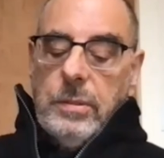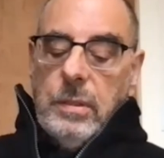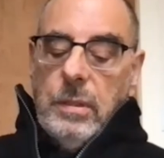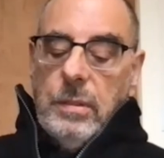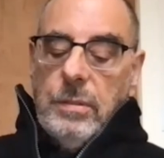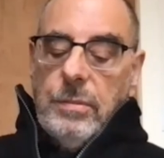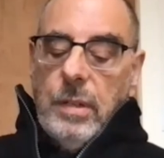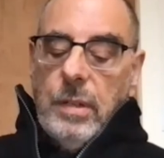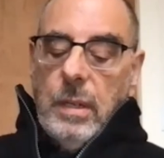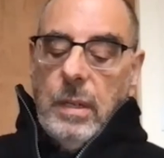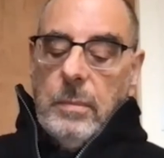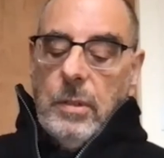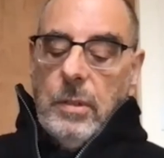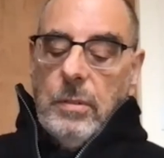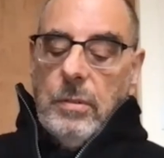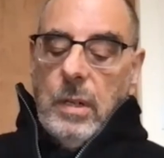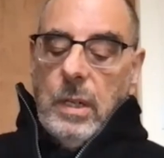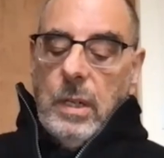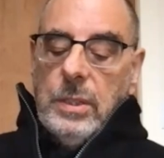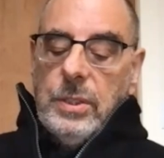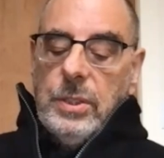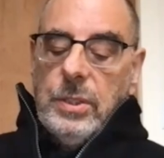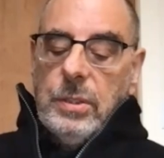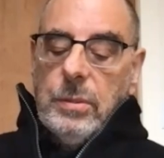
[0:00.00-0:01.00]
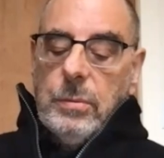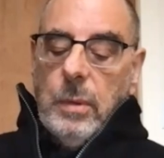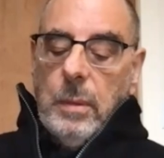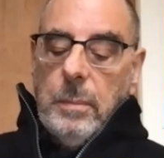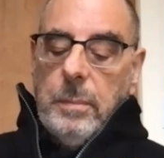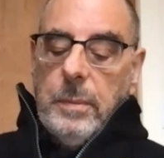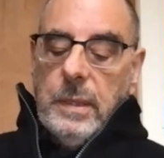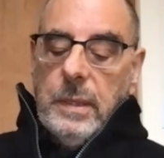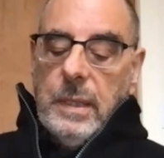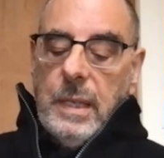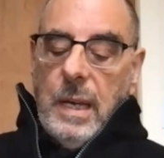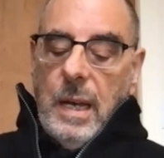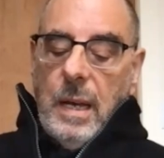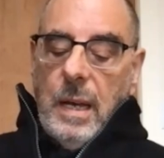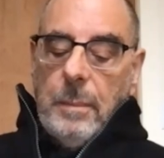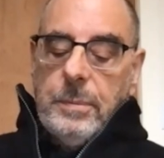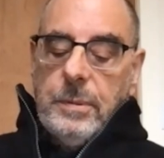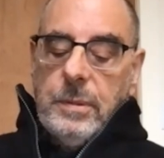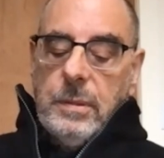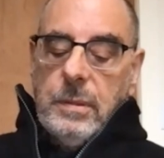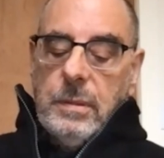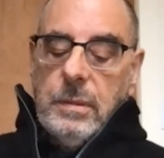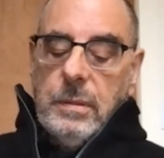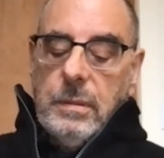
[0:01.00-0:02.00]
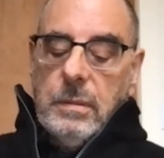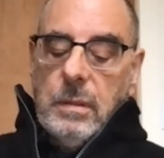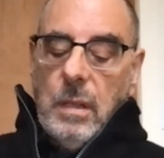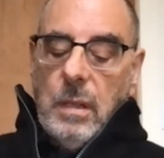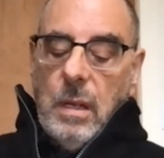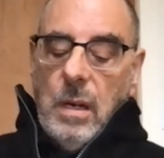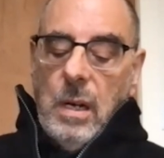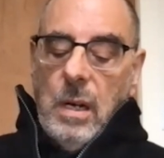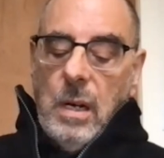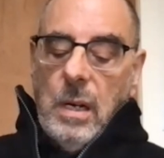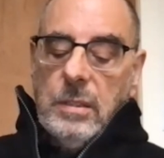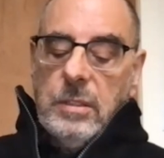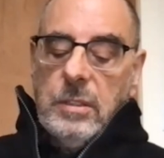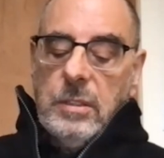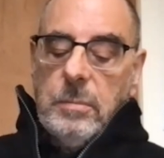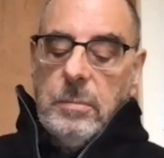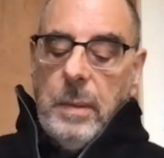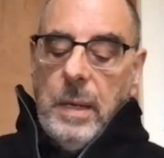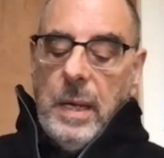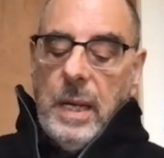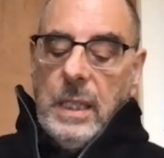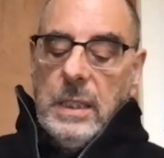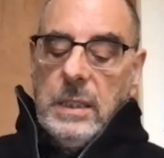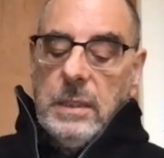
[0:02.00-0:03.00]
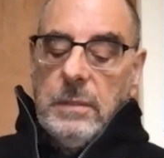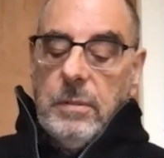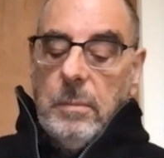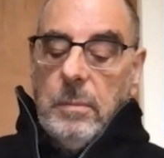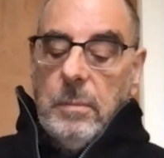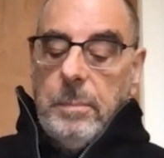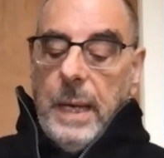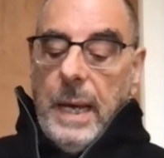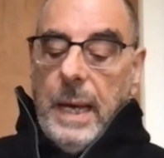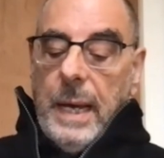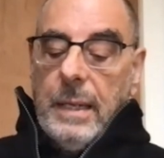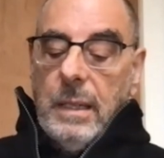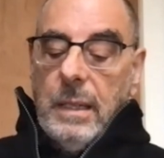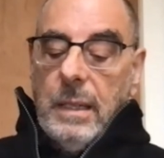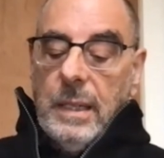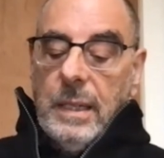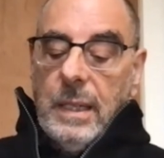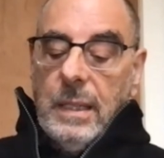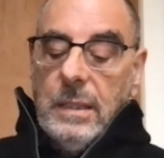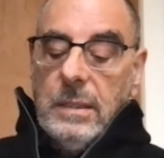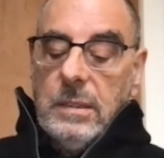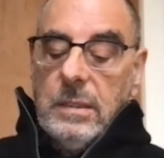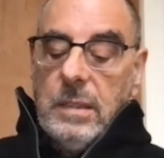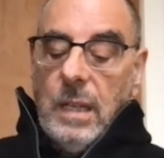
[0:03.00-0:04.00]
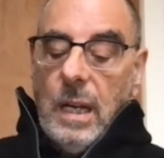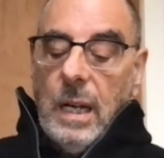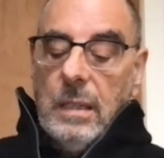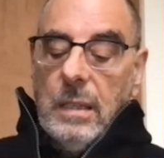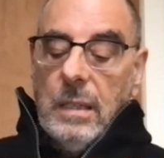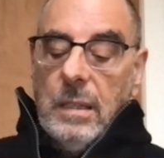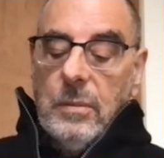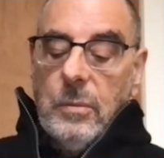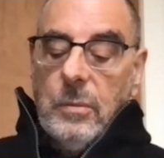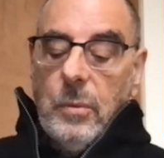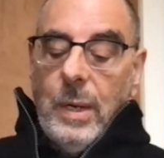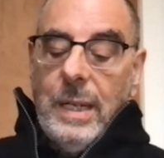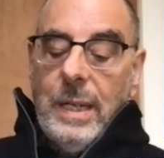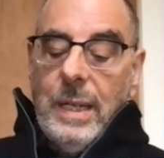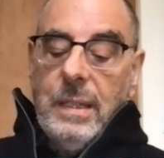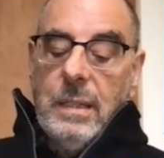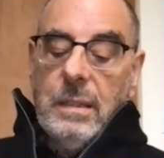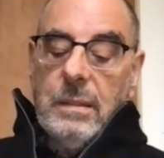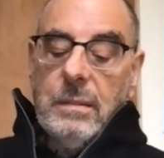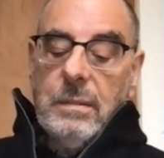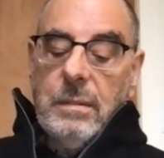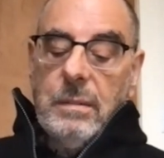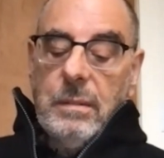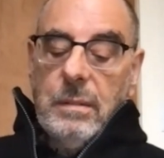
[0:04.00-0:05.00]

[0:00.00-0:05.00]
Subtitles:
and tremor, rush, sweep, and gaps, long spans for paddling and silent waiting,